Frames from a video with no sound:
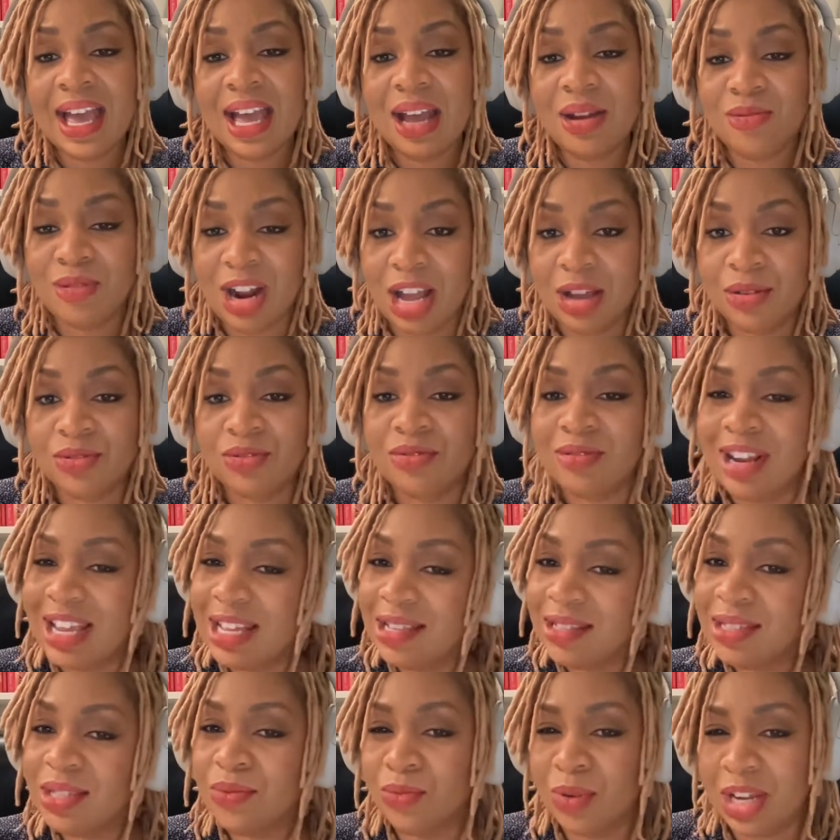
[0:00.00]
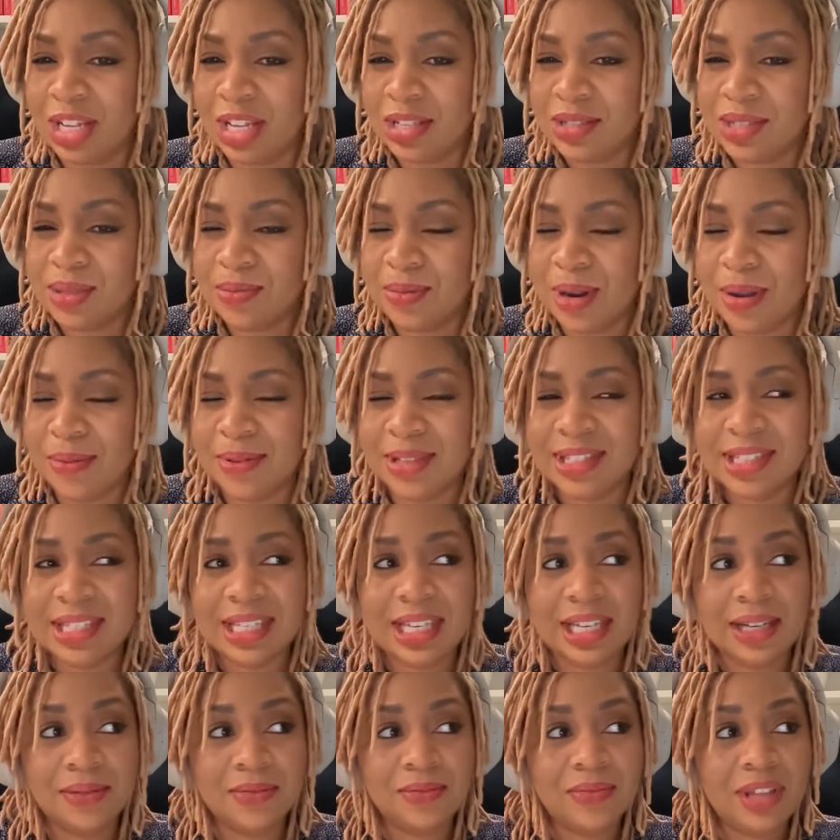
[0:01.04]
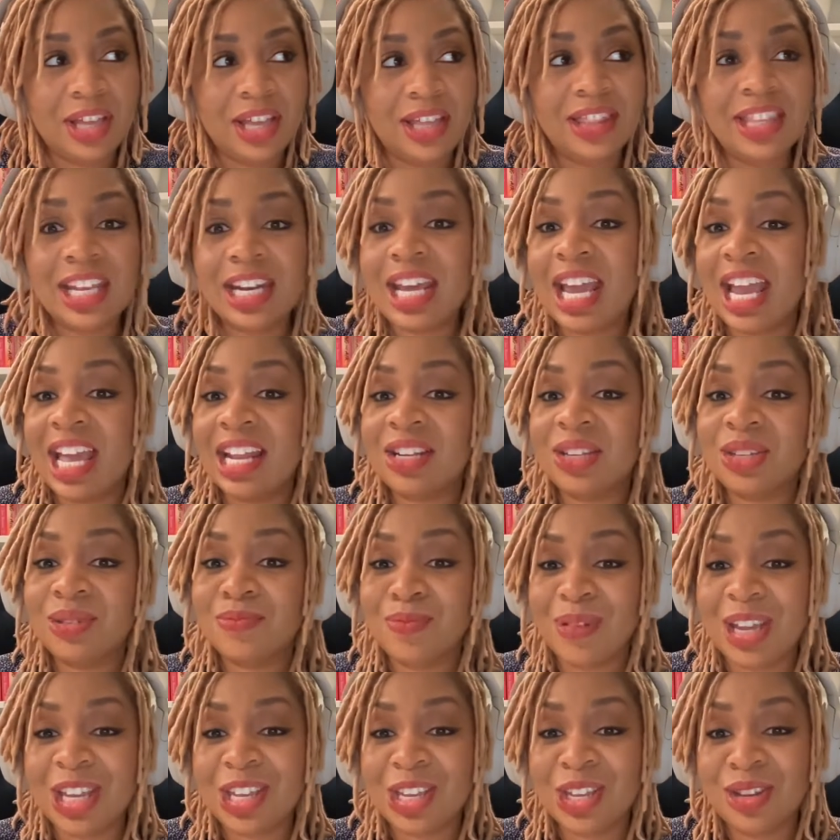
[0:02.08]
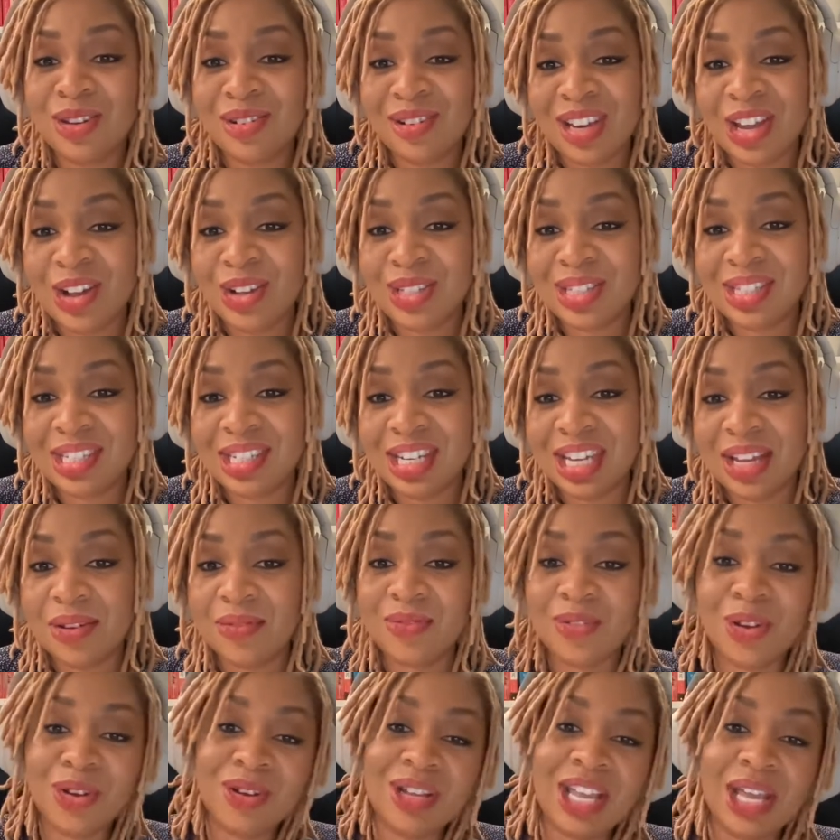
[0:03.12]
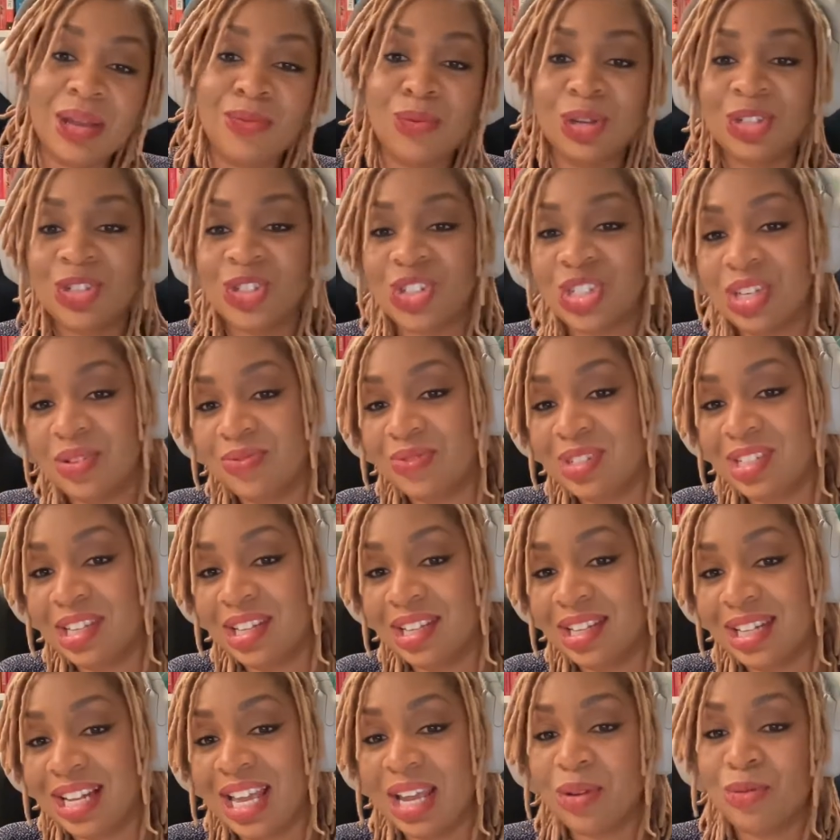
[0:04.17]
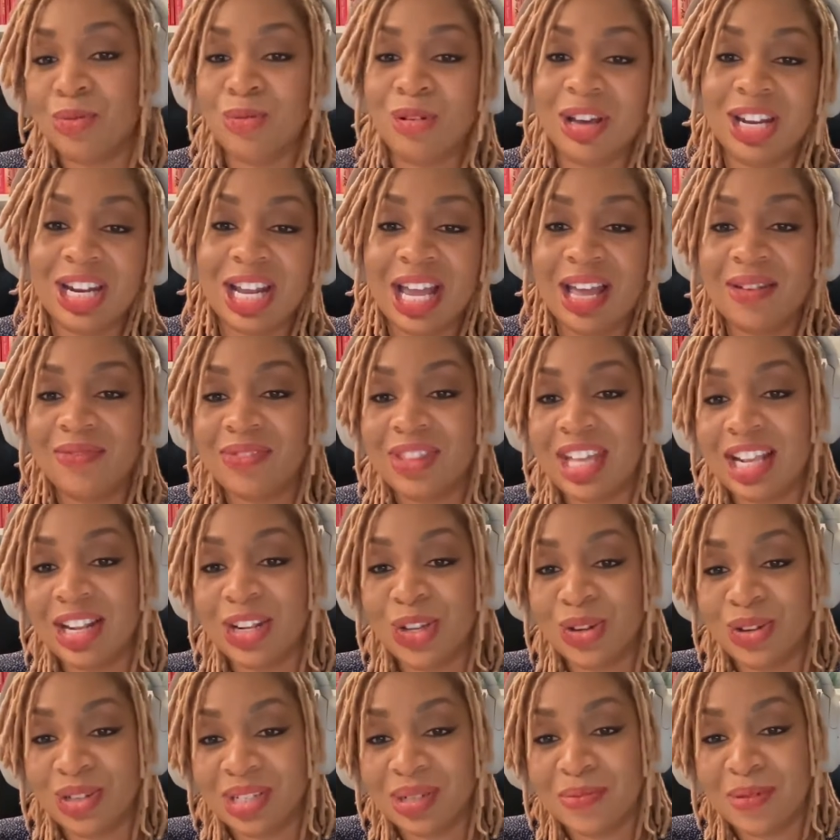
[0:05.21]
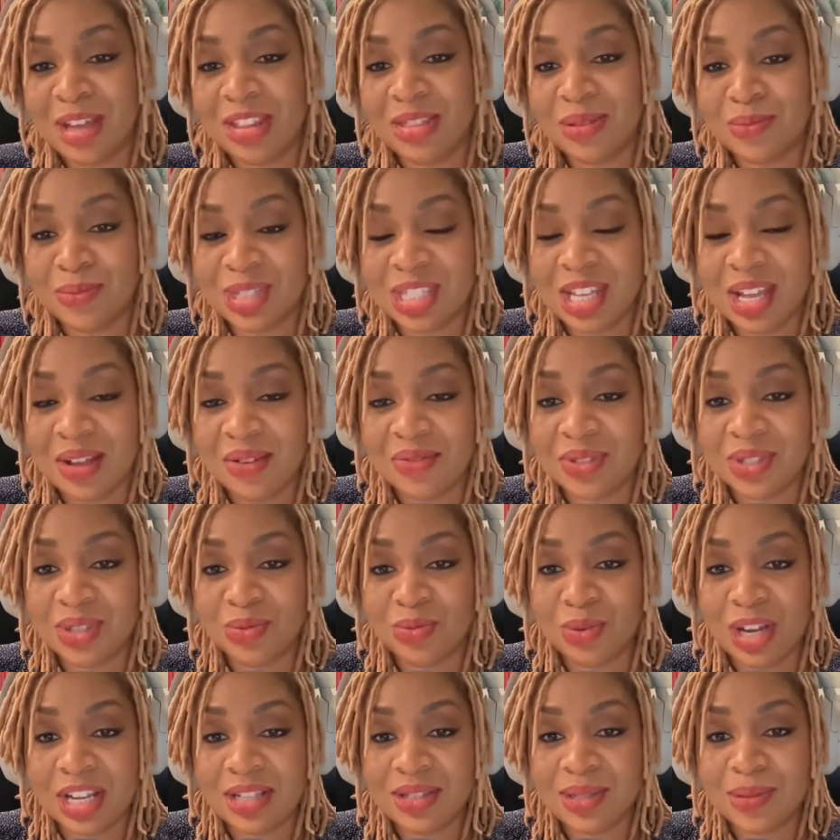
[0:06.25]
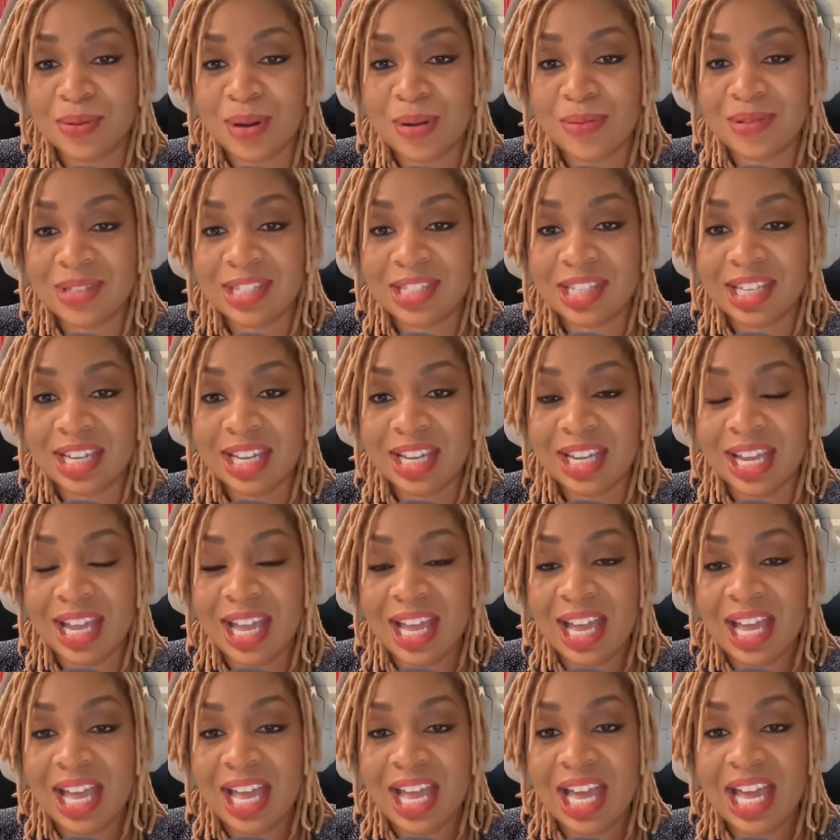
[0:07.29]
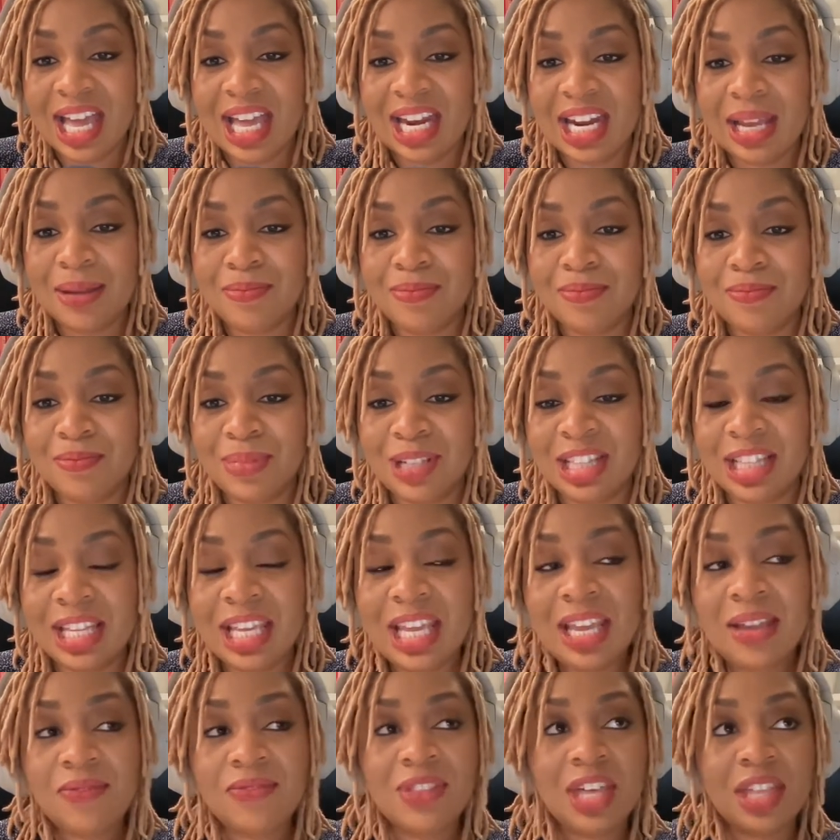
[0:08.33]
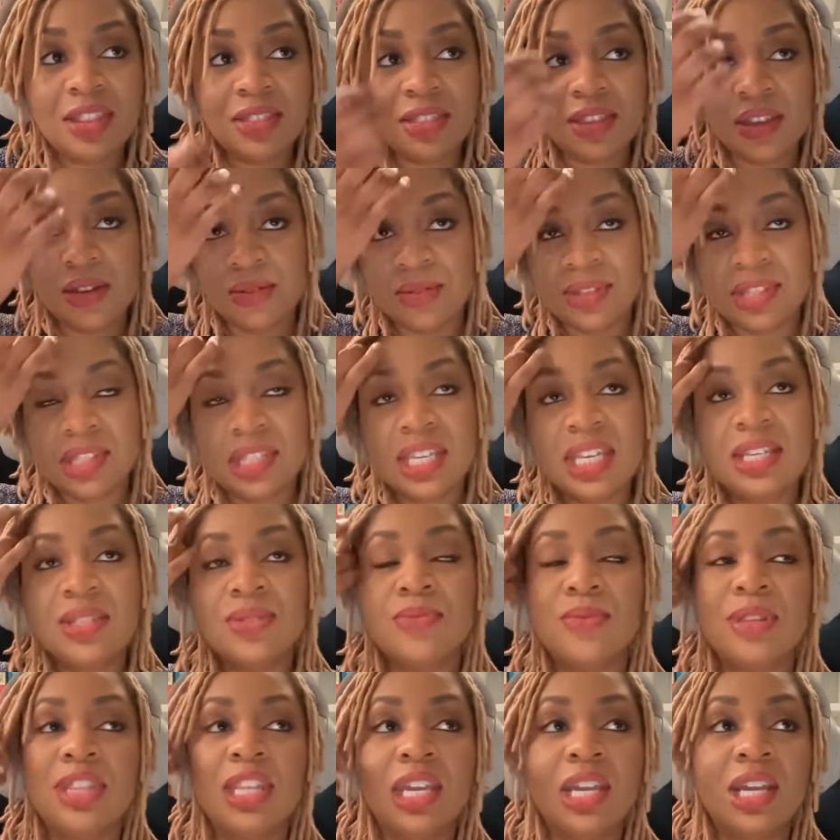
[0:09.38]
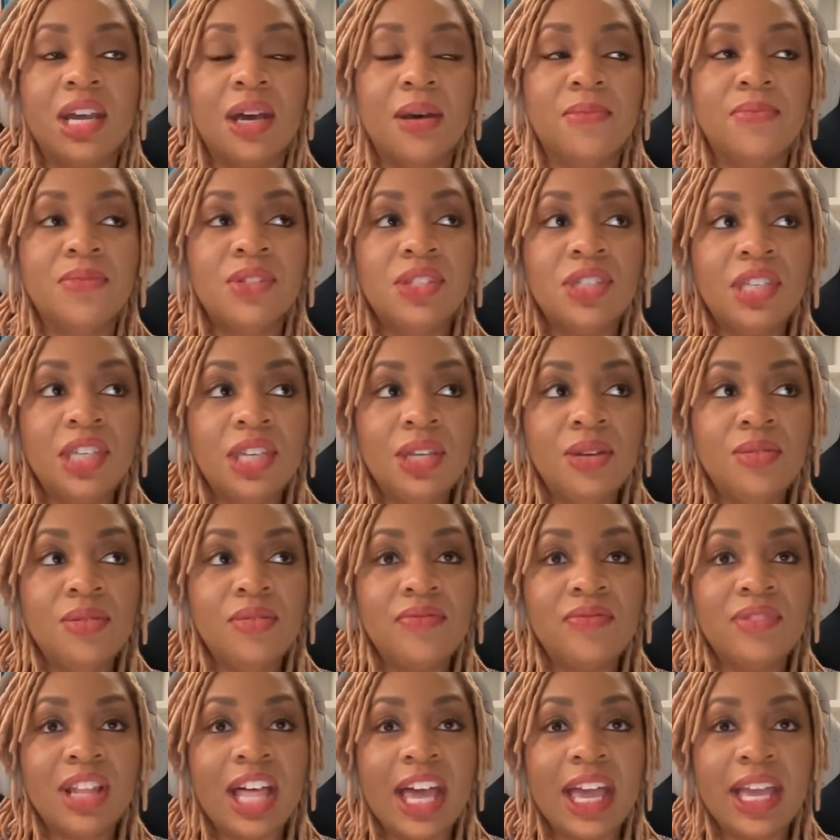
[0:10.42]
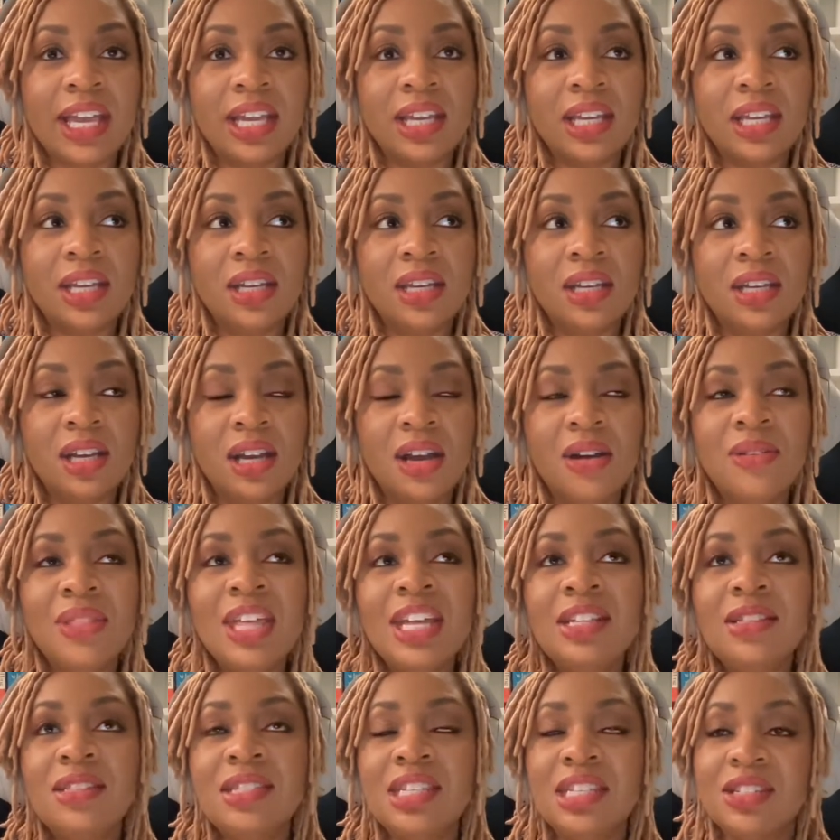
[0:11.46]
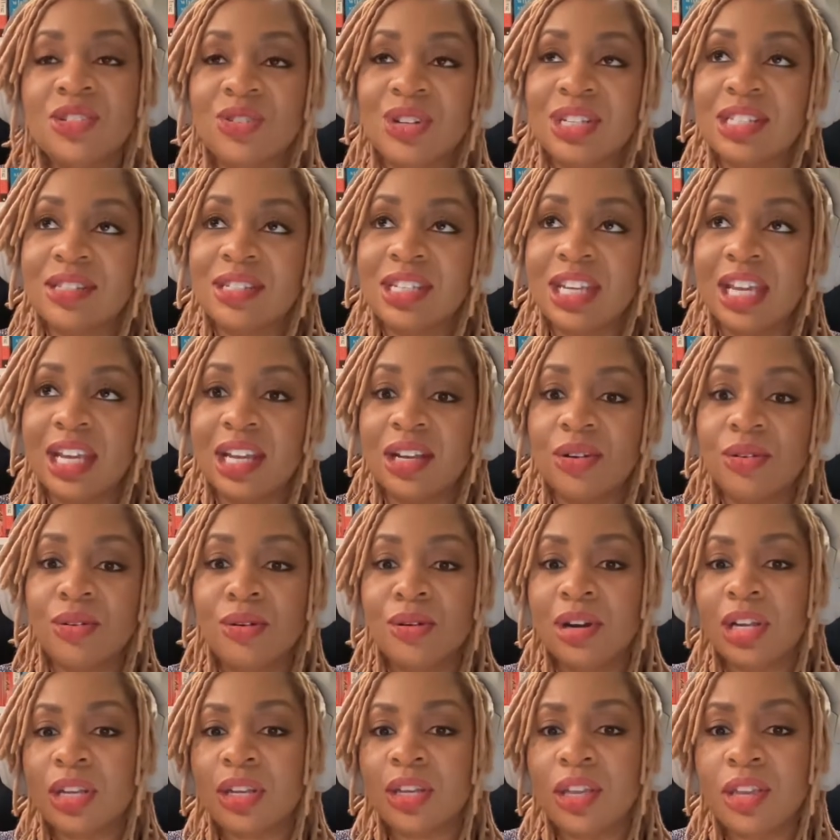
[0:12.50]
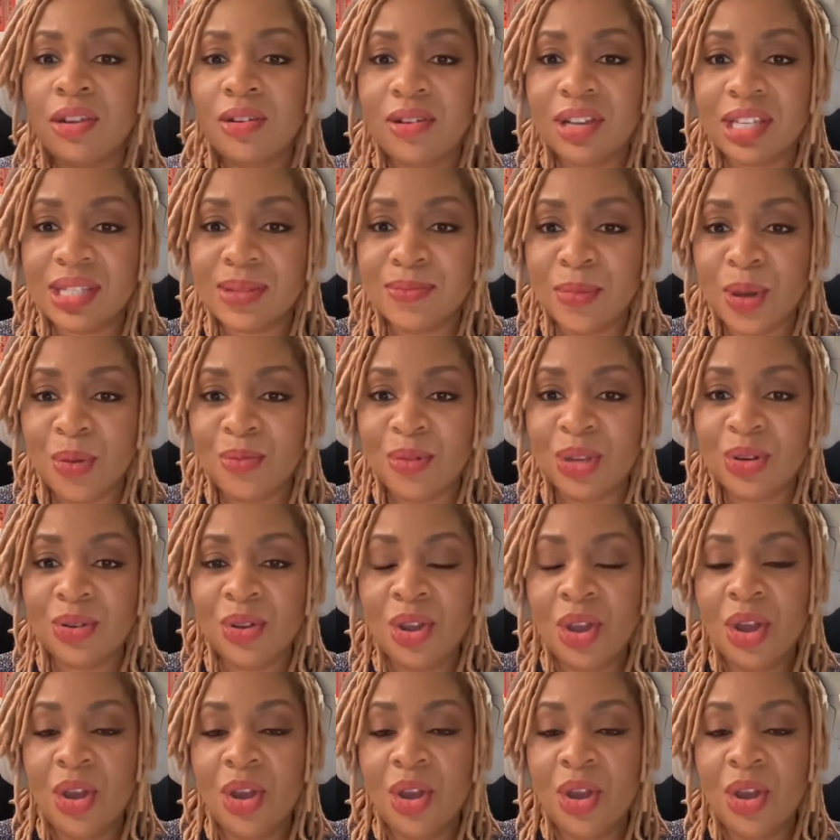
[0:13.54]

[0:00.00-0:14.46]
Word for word: around race and white supremacy. And then I had my curiosity of, okay, what shifted? Like, what have they learned about themselves and white supremacy? And I believe that those things, when they come to you, of like, oh, that's interesting, or a curious moment,